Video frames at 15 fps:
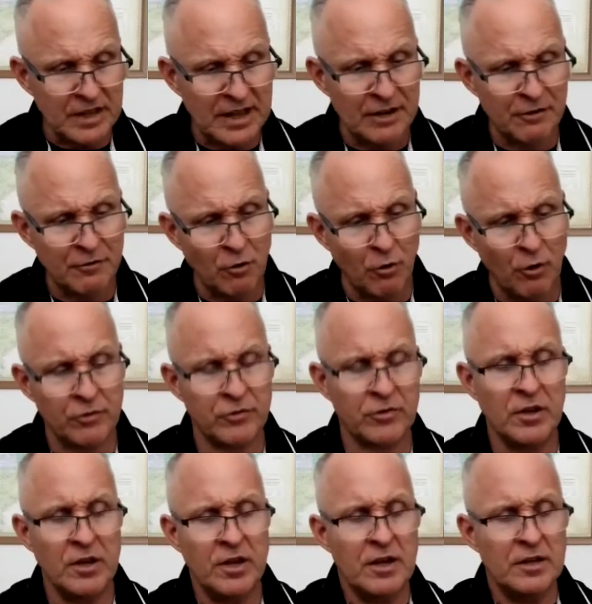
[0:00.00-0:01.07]
And of
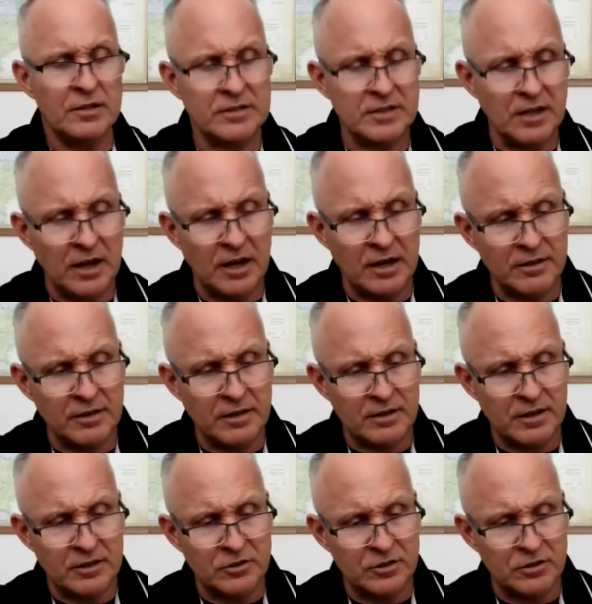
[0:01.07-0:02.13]
course, uh,
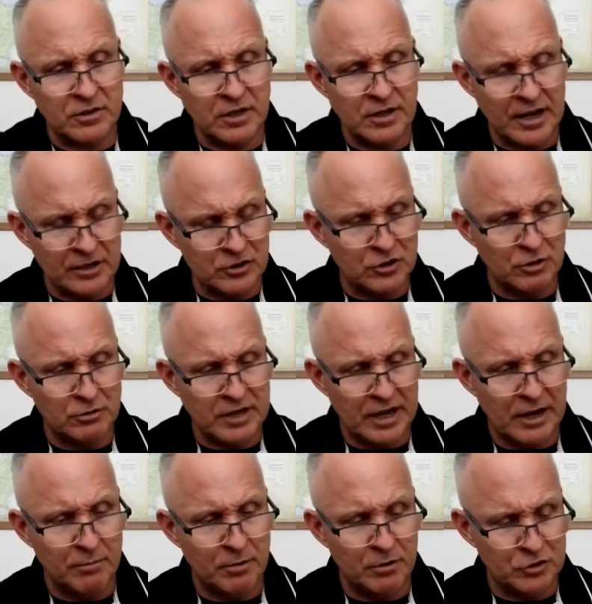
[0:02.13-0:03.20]
the, the next two
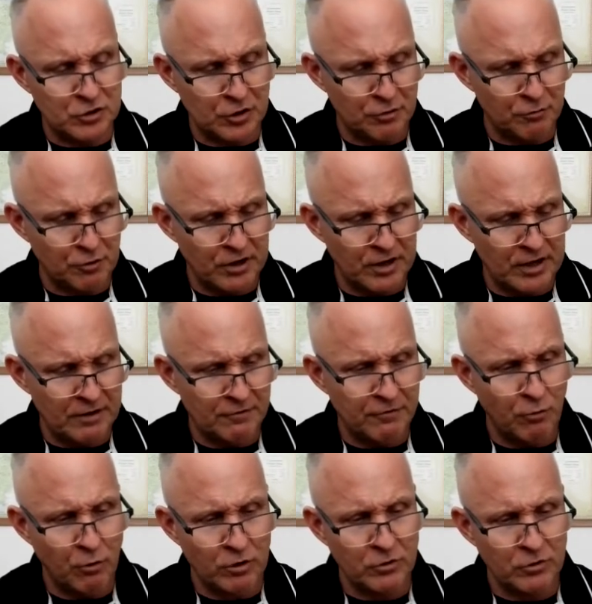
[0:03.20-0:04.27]
tables, three and
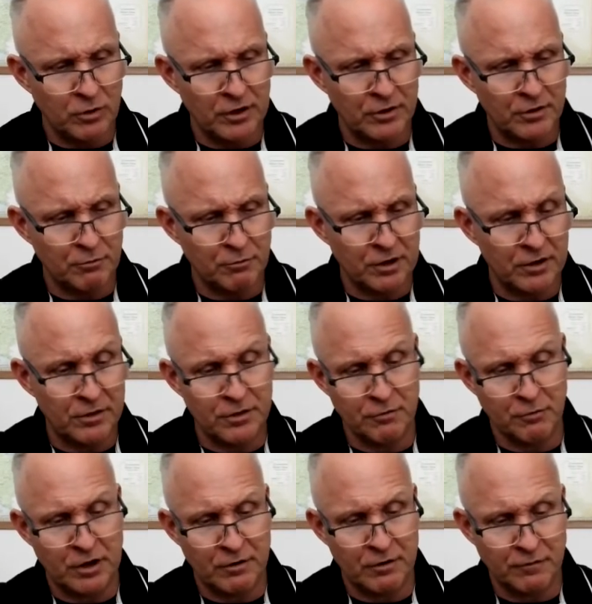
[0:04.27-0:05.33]
four, 23,
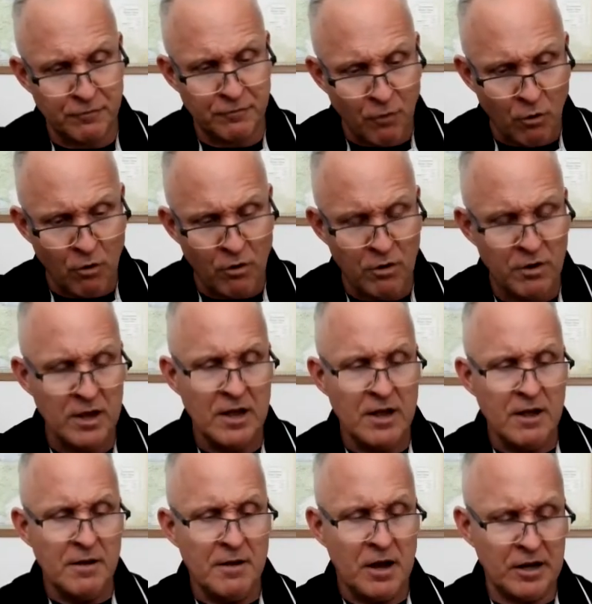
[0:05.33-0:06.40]
three and four,
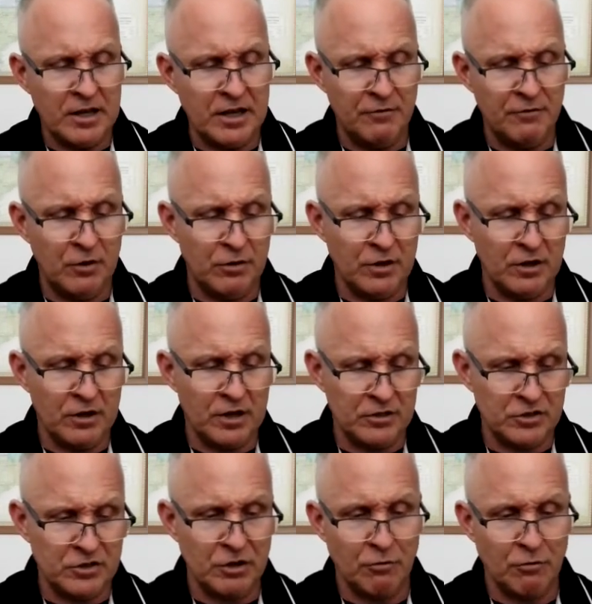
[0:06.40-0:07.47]
uh, give you the
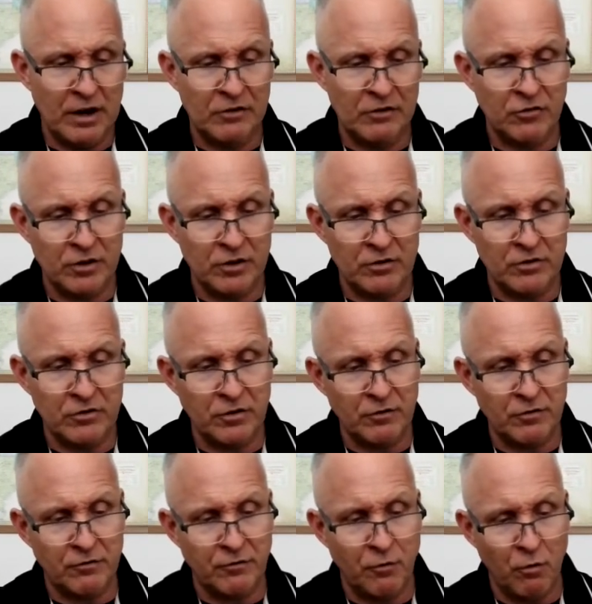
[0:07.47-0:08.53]
considerations
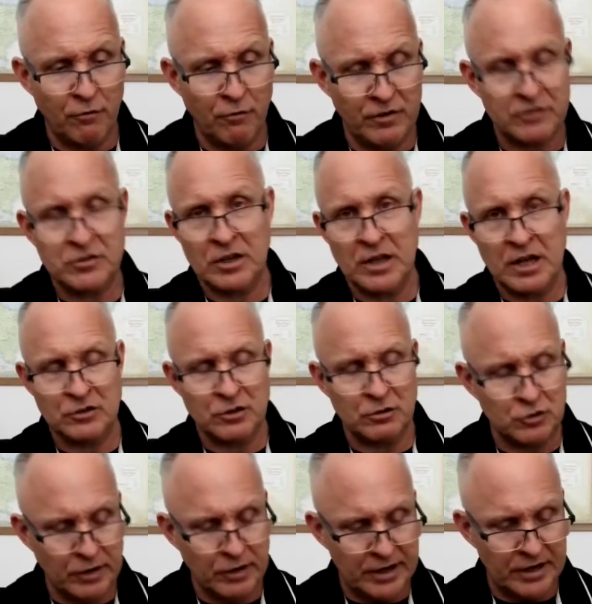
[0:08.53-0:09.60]
for
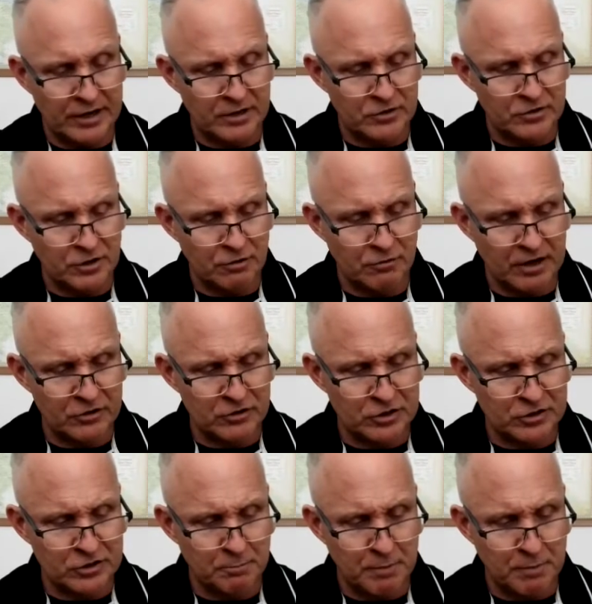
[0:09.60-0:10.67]
physiological training
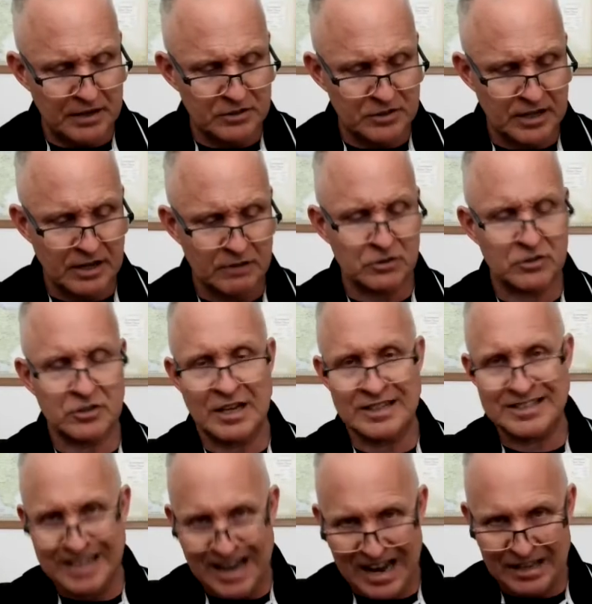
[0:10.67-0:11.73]
considerations and basic
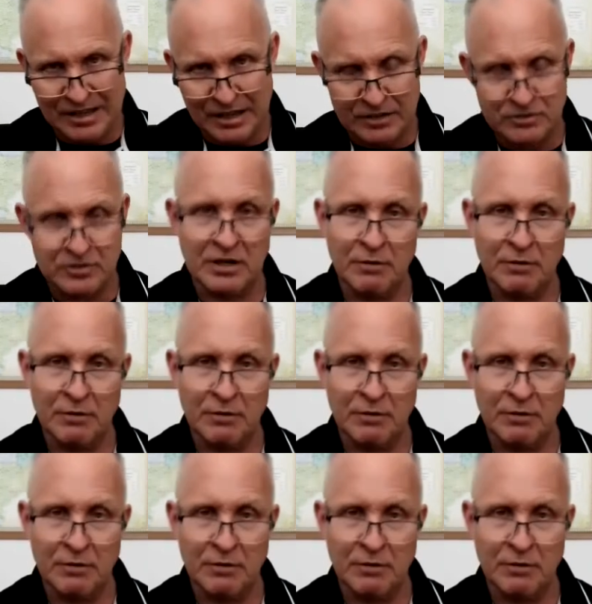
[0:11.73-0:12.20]
exercise guidelines.